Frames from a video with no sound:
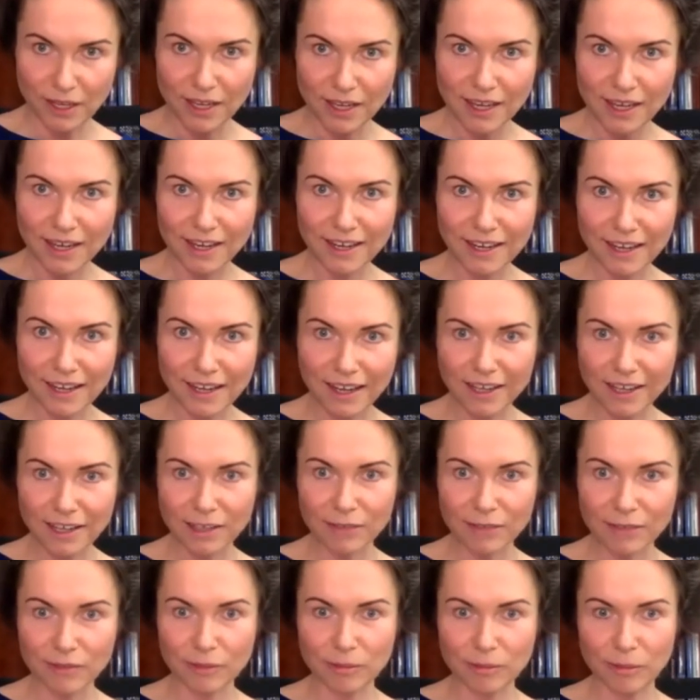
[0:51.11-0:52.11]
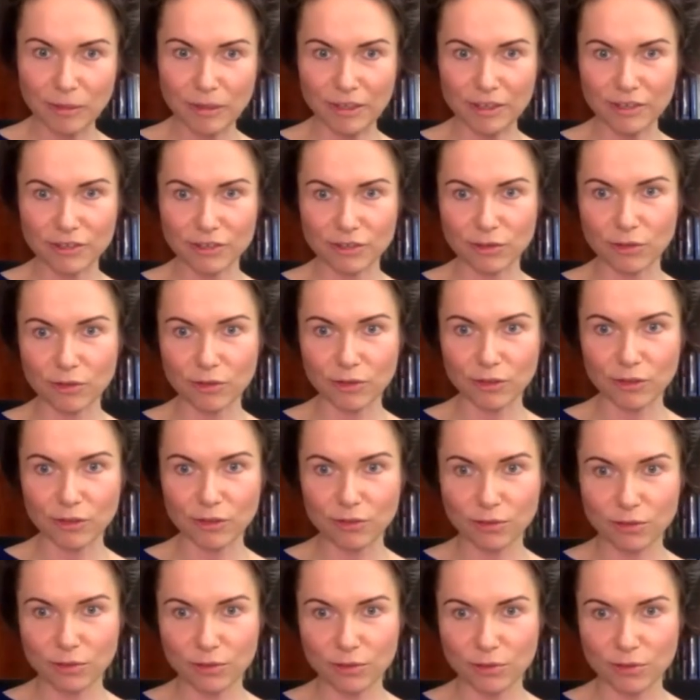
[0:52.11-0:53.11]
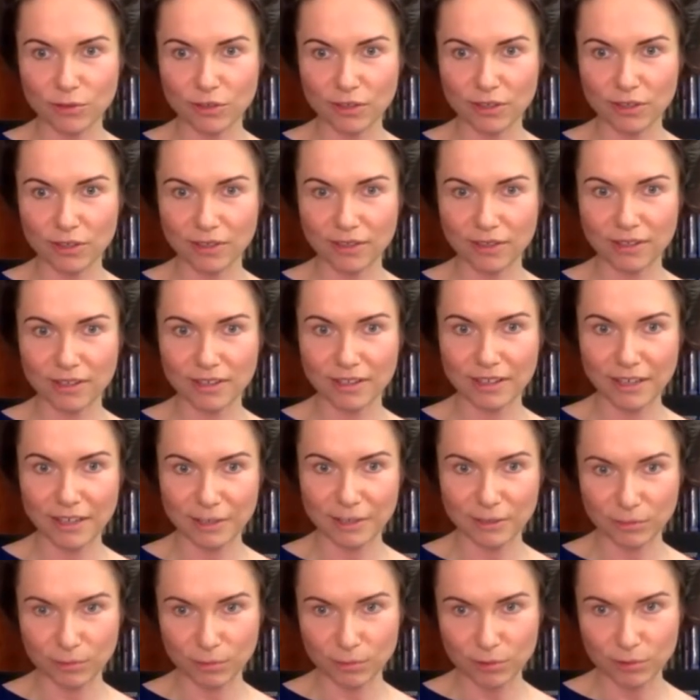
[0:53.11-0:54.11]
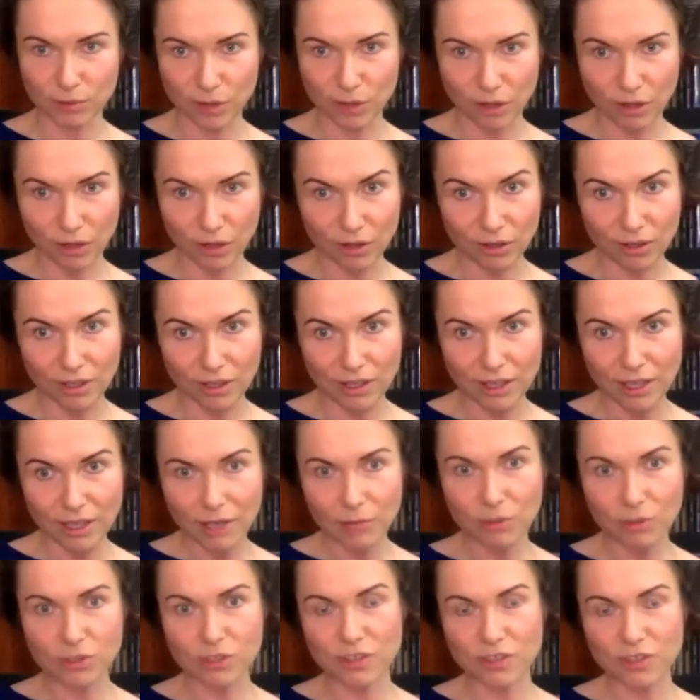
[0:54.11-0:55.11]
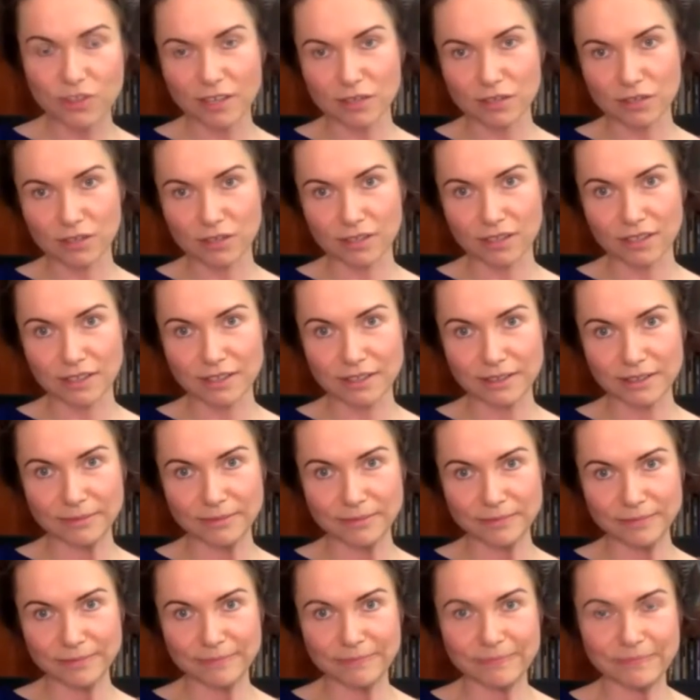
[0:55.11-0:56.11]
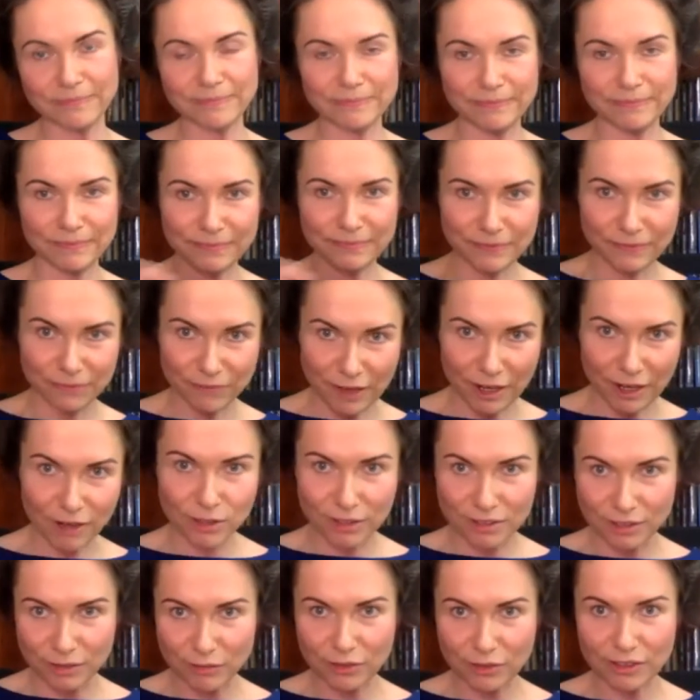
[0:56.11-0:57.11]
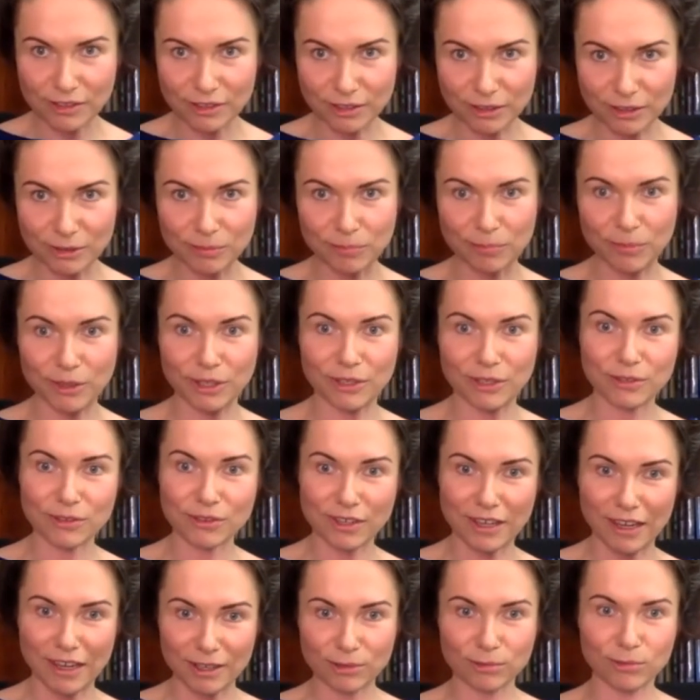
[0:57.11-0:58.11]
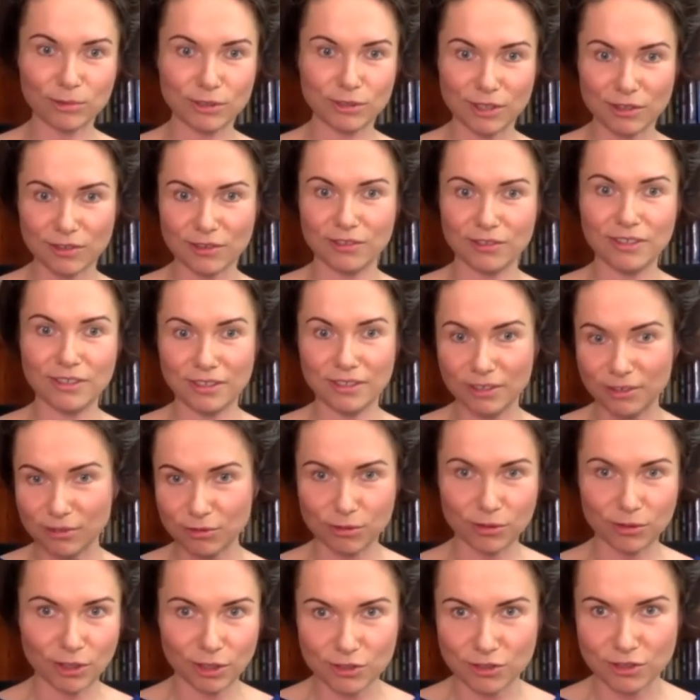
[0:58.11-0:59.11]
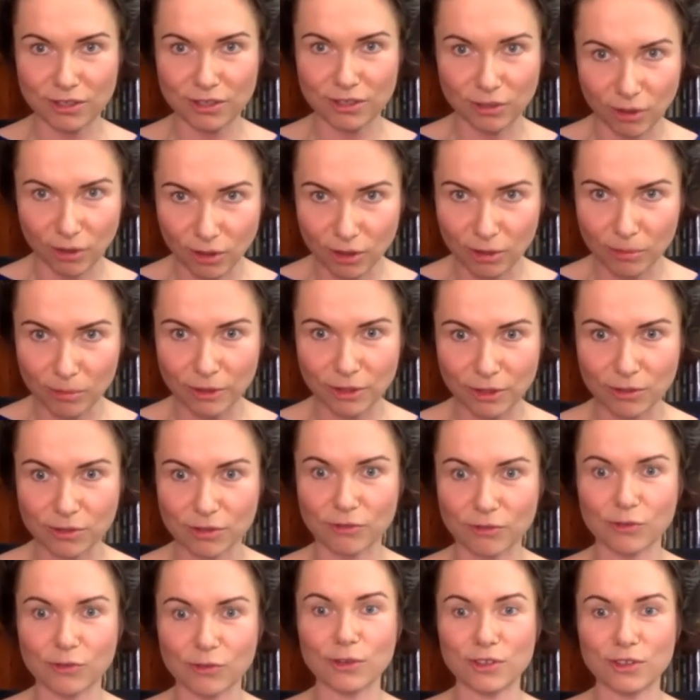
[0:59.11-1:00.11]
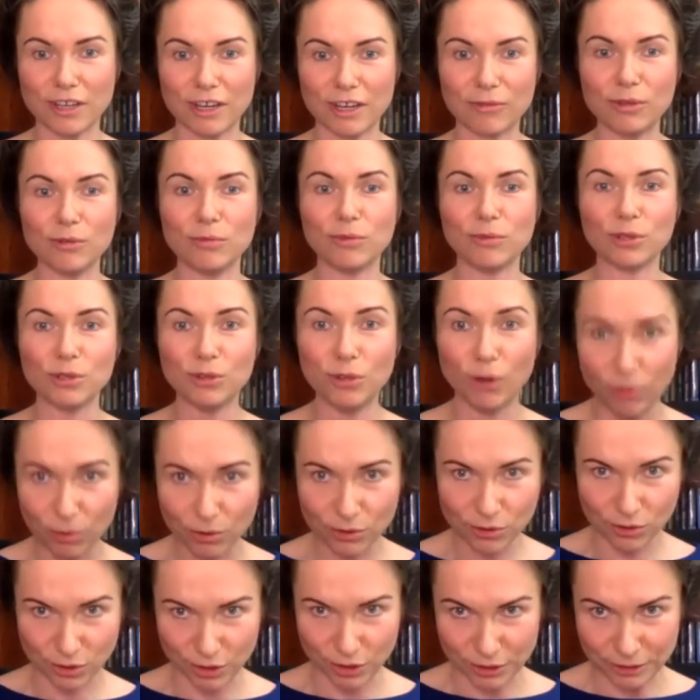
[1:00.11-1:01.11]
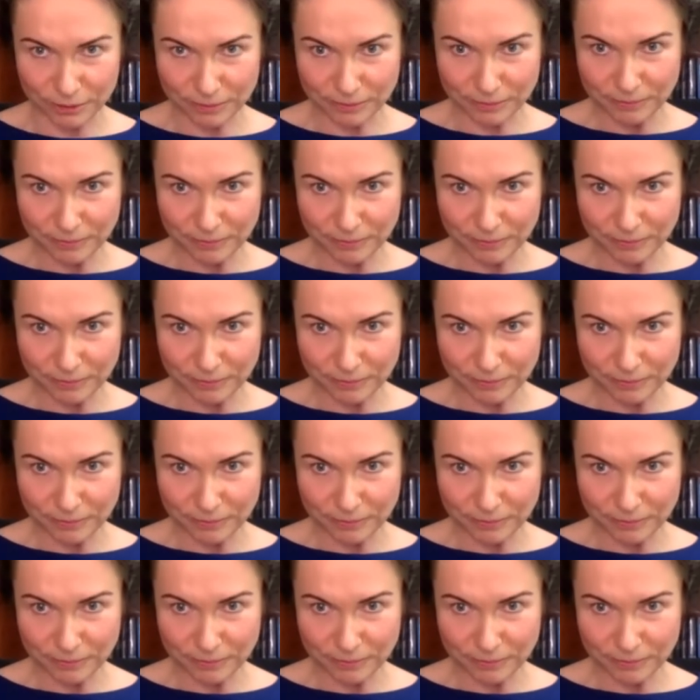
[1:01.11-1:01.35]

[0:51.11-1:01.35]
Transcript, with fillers: And I have the pleasure of introducing Gertrud Koch, which is actually very difficult because Gertrud doesn't need an introduction at all because of course everyone knows her.